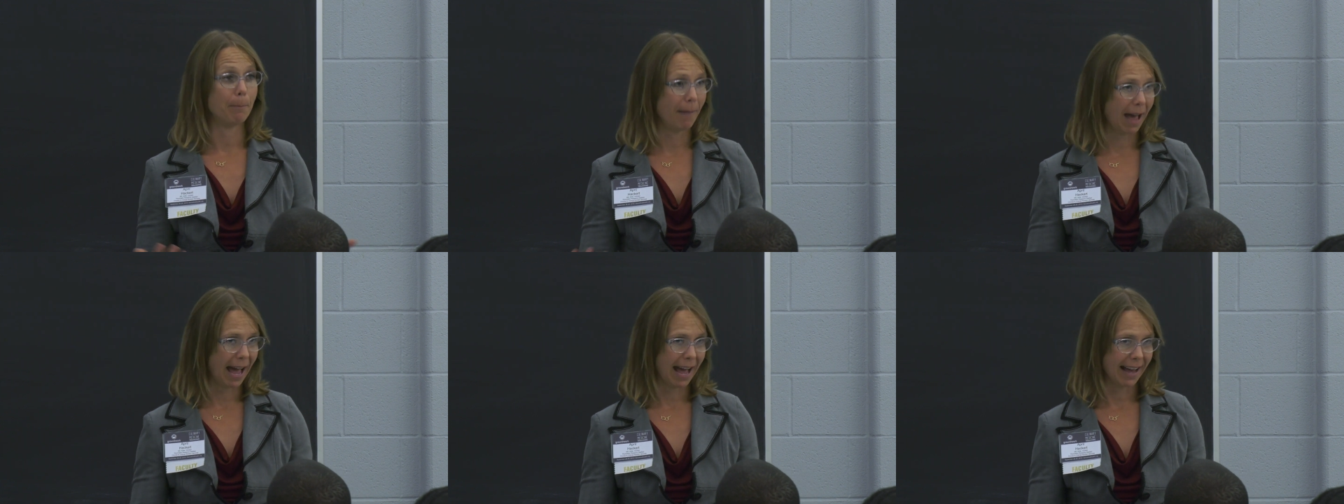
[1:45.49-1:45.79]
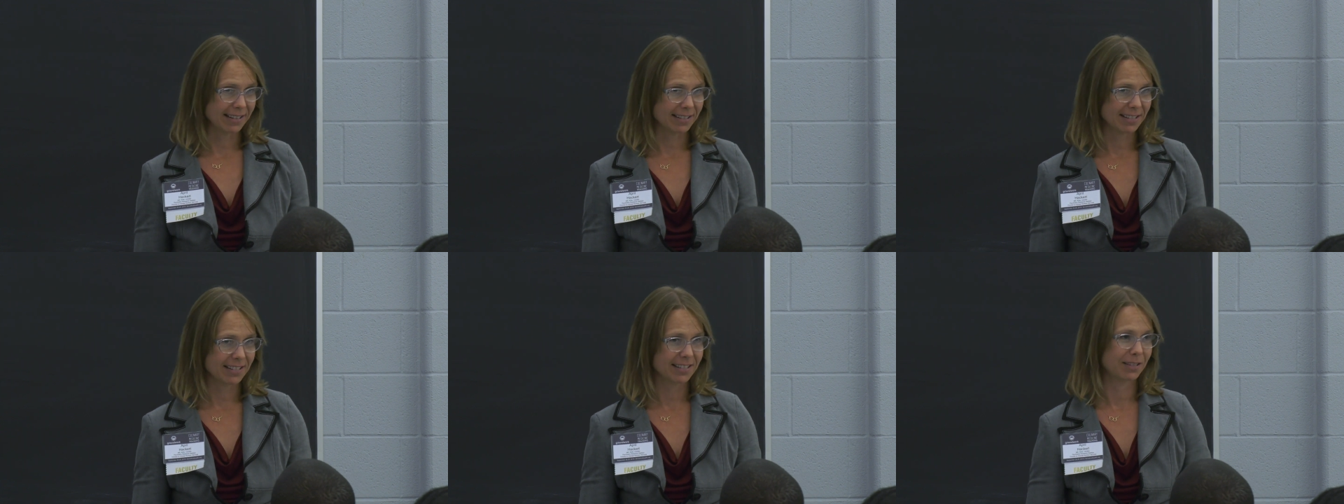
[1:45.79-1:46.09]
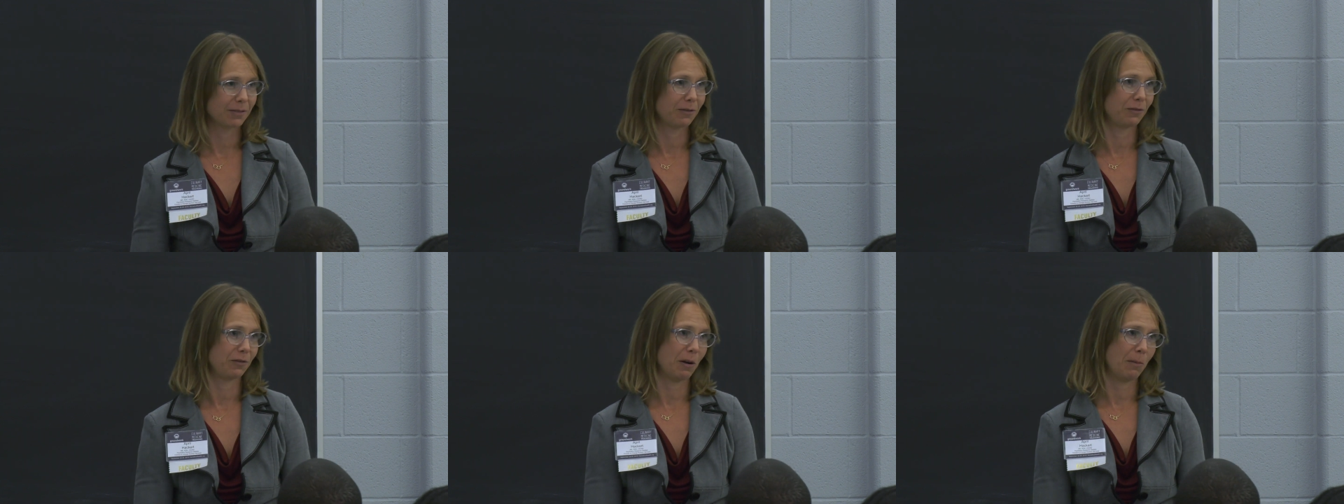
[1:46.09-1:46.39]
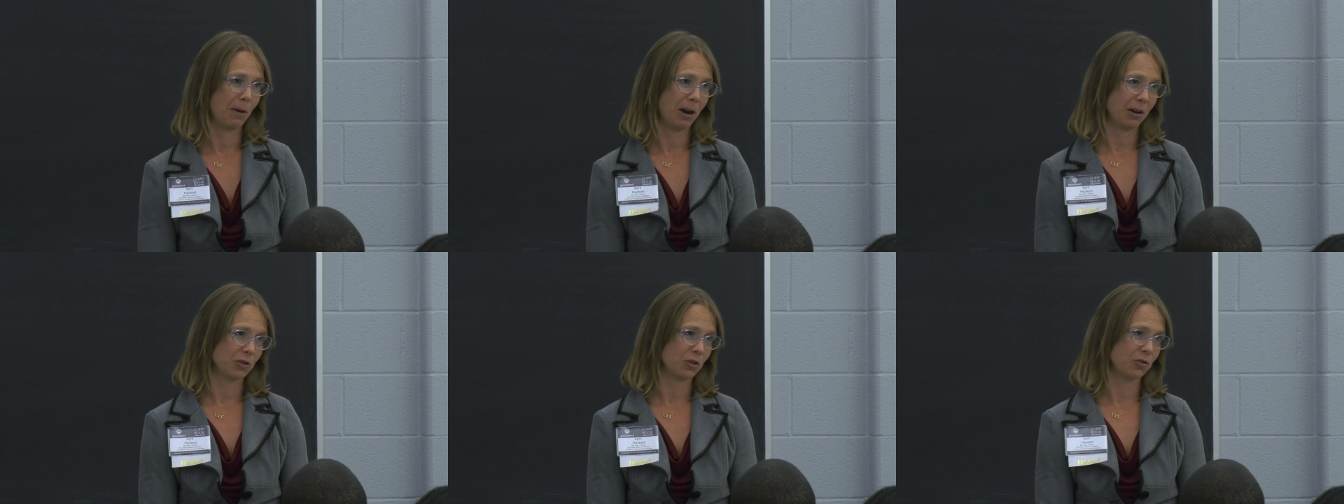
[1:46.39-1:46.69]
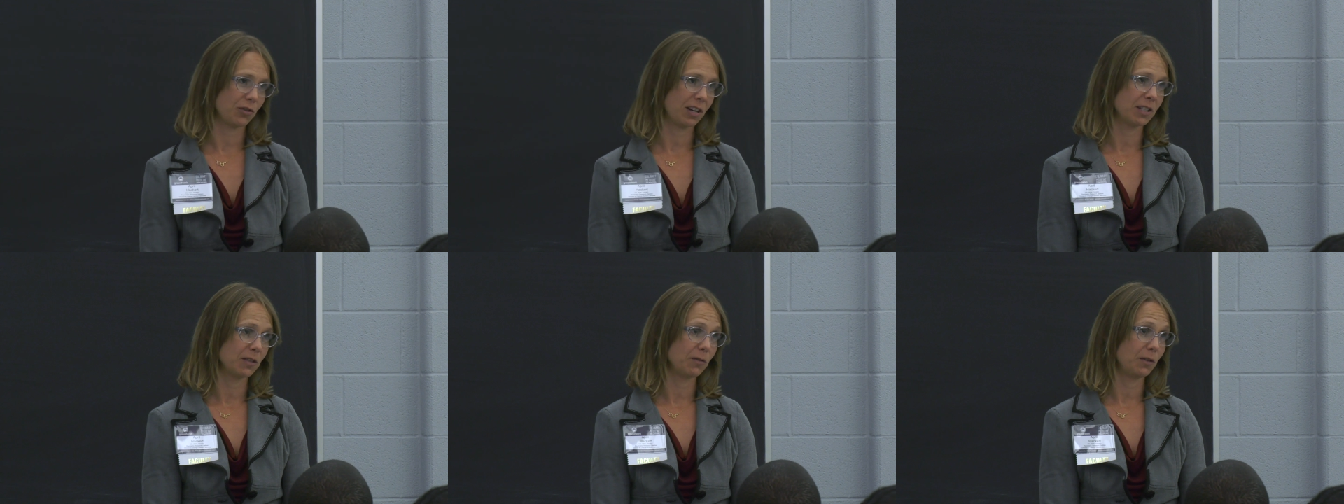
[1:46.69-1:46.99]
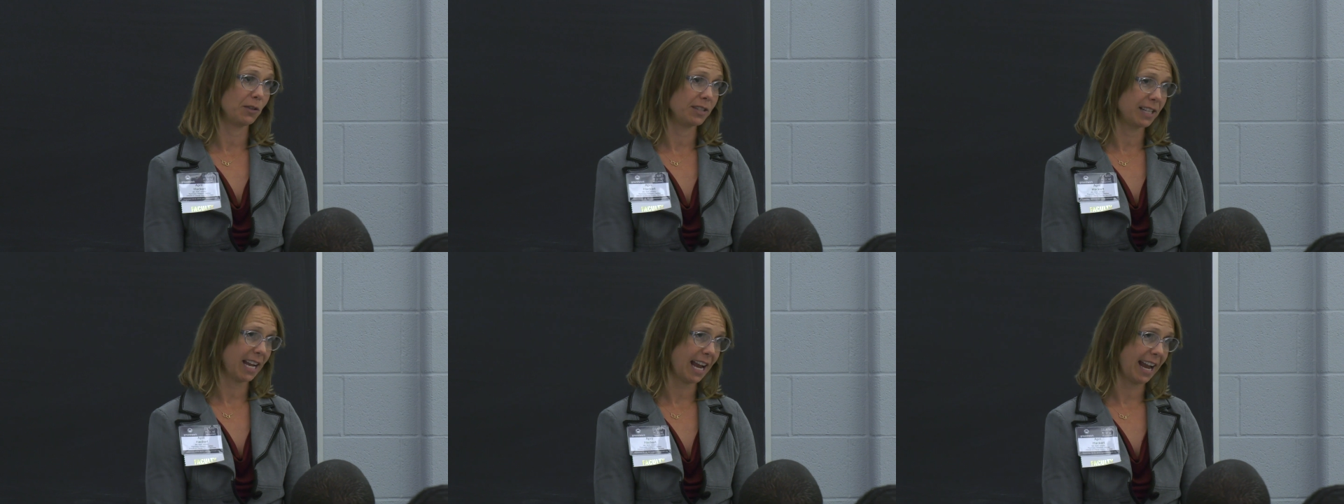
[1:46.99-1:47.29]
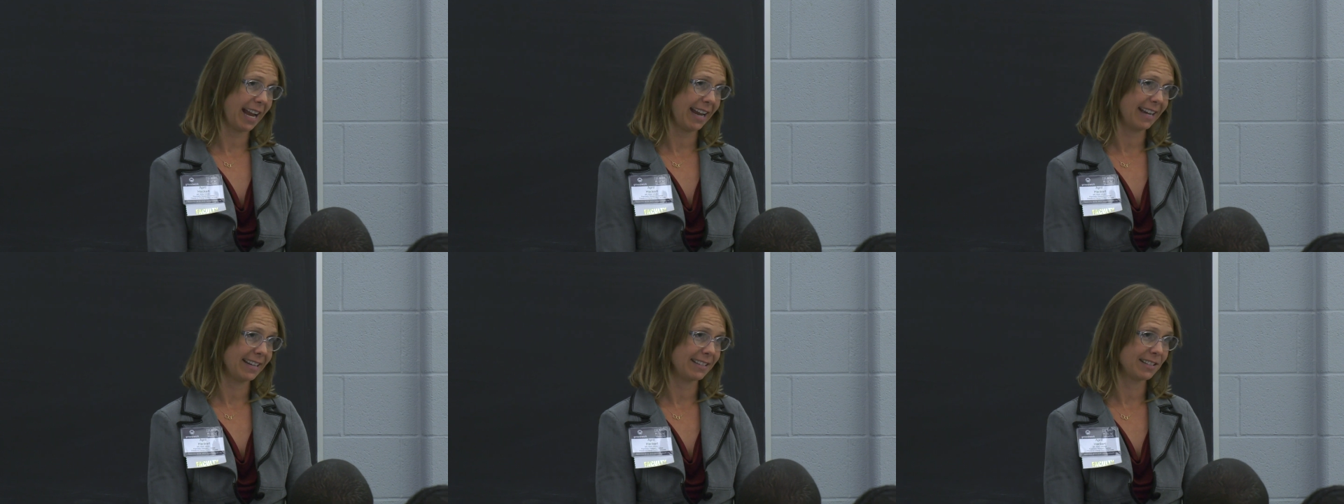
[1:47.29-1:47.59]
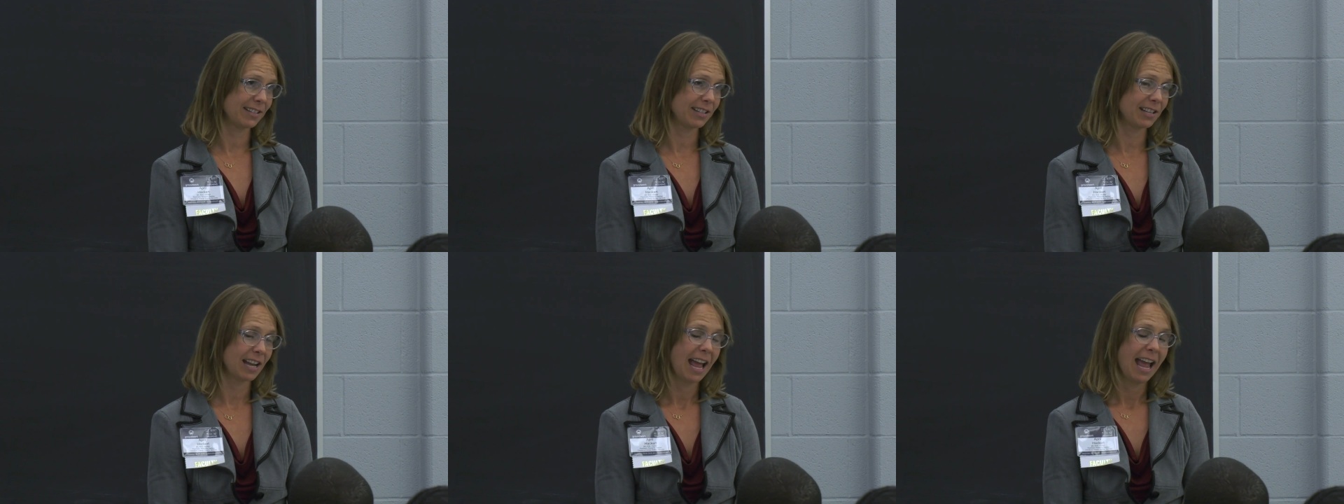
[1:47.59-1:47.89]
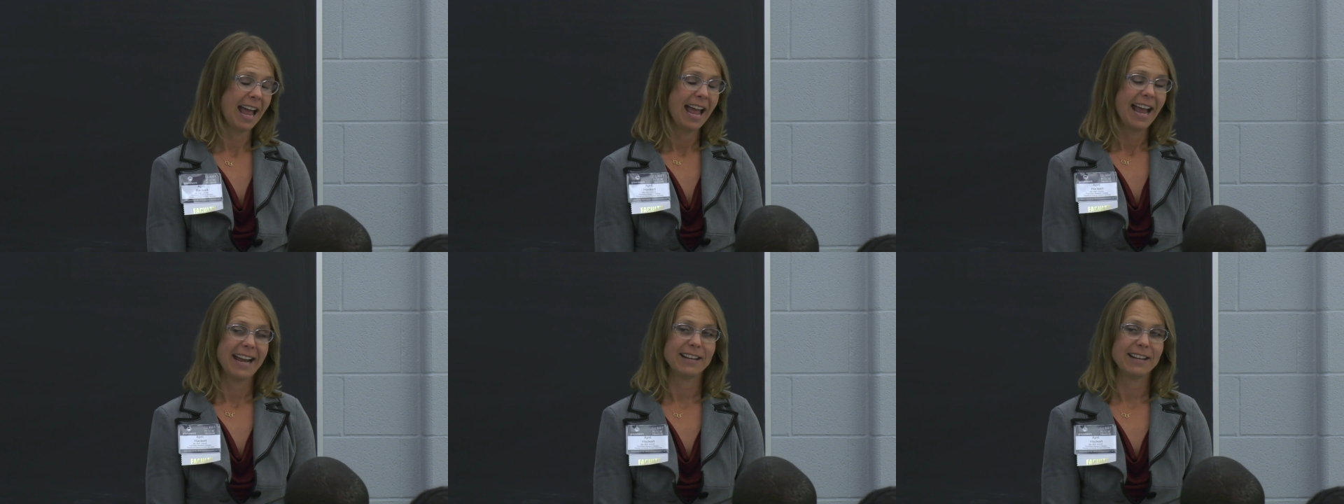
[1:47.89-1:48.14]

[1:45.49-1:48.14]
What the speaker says: mess from our stressful days.